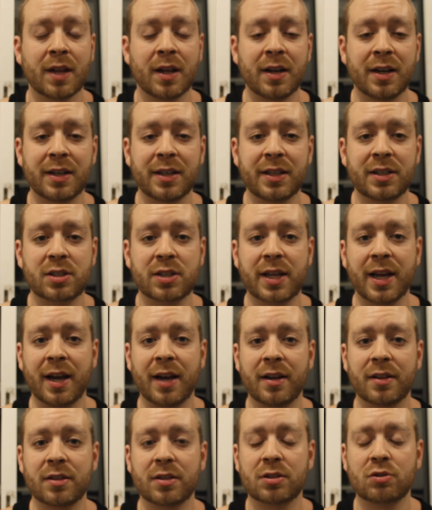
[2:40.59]
and at least
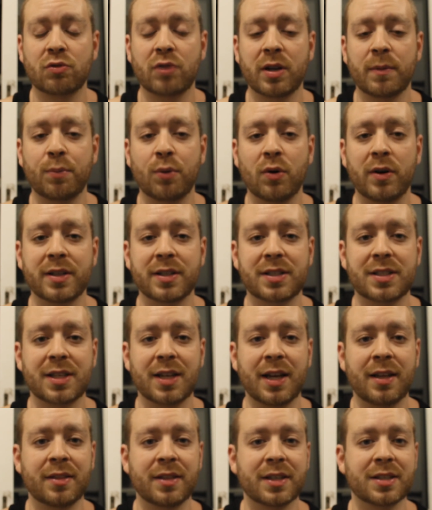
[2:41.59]
get the 3 points
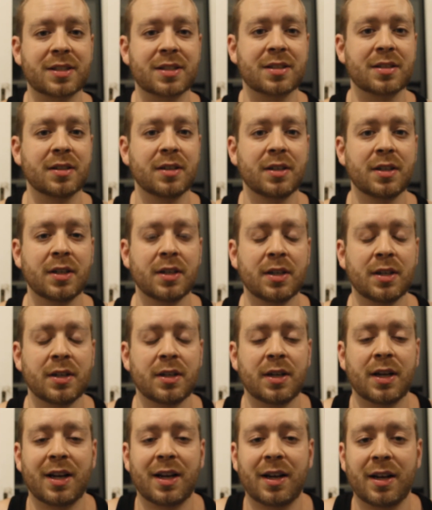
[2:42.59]
in this
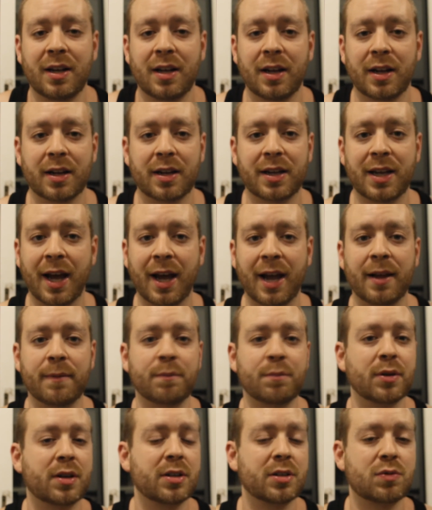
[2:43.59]

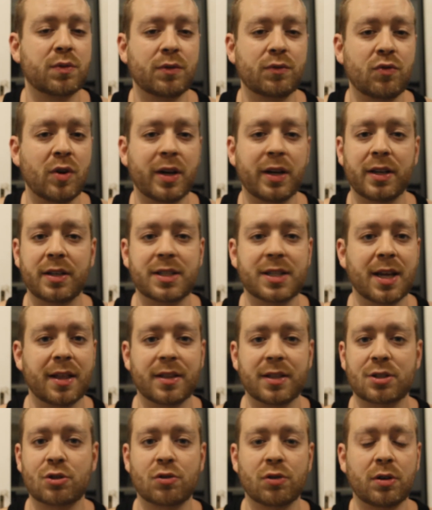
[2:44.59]
game, because we really need to
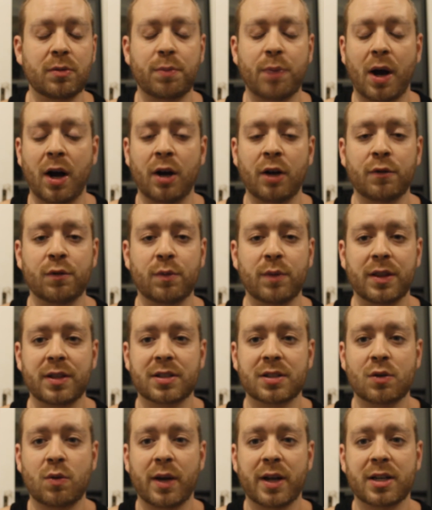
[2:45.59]
get this group over with
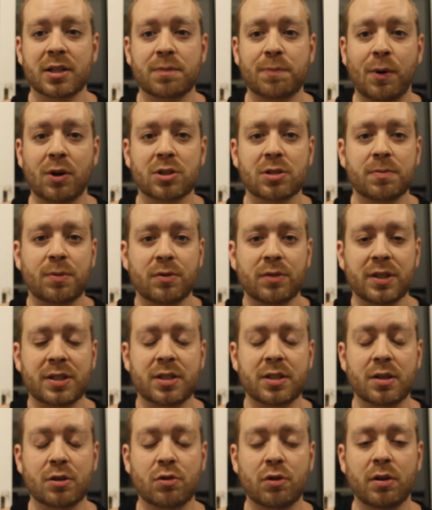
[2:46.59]
as quick as possible.
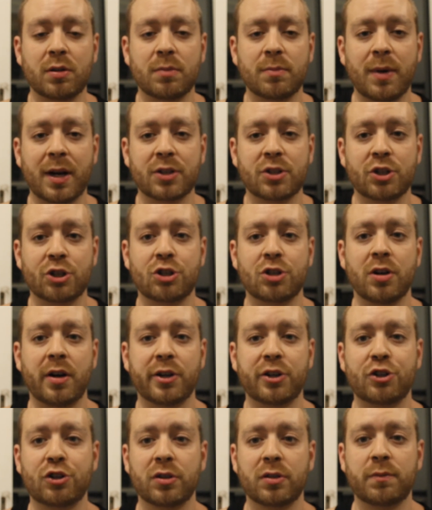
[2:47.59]
This is a group that Manchester
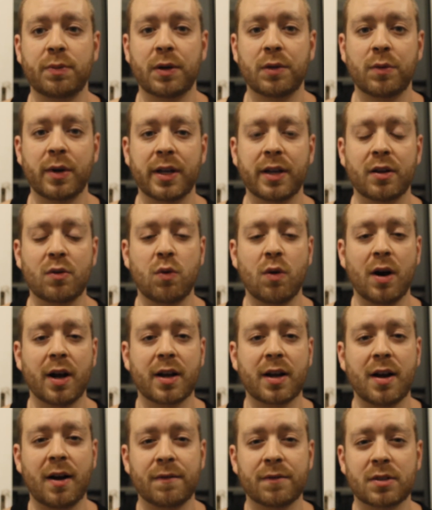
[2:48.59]
United should be winning
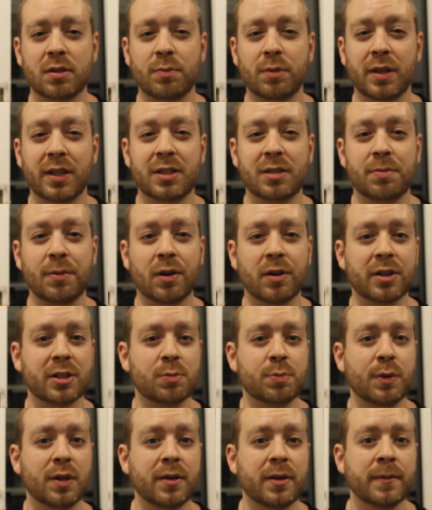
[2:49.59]
quite comfortably, to be
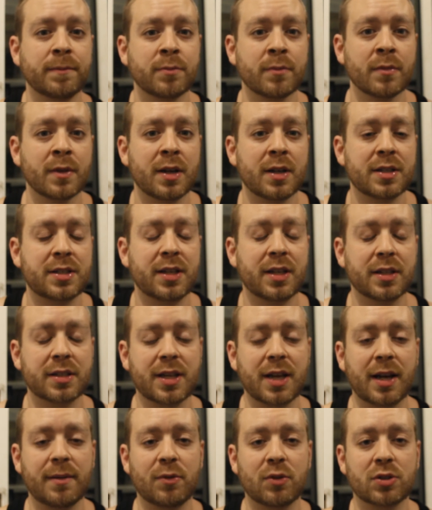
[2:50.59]
honest, but
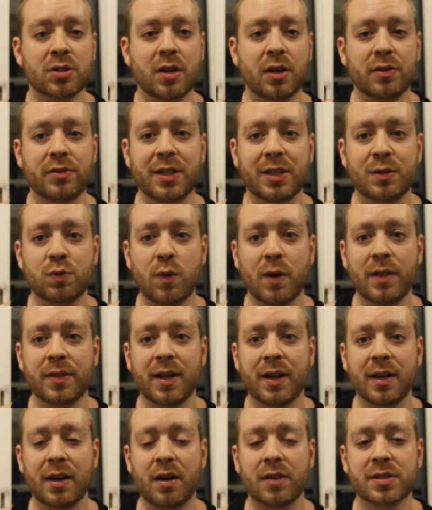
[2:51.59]
CSK Moscow did win
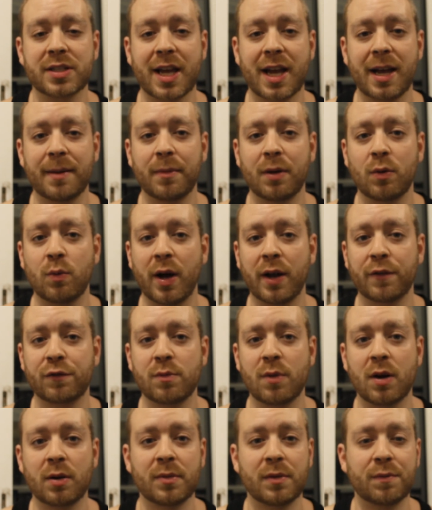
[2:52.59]
their last game away
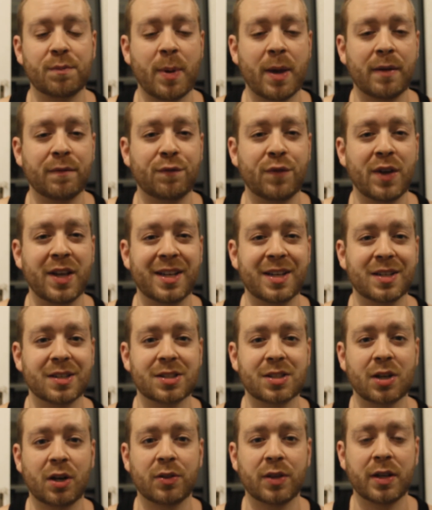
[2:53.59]
from home at Benfica,
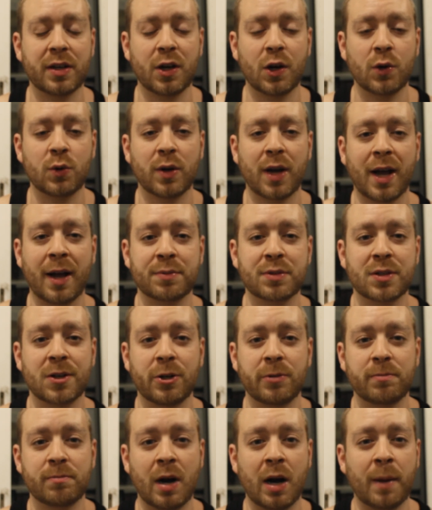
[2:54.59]
so they're no
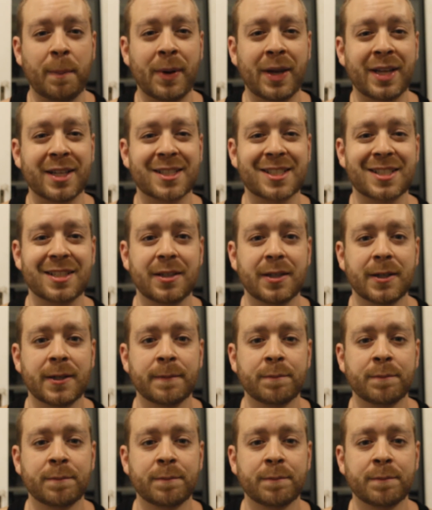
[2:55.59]
absolute muppets,